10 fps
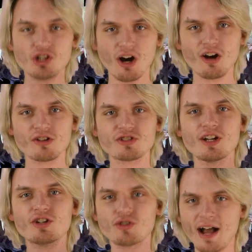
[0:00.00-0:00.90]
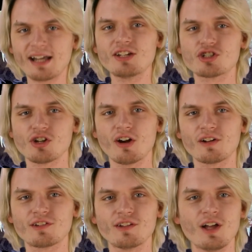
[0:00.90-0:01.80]
charged tracking
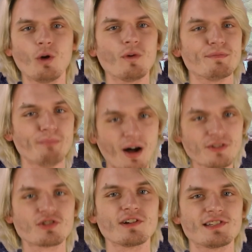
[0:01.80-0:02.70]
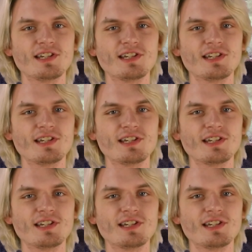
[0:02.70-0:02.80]
sharks with monstrous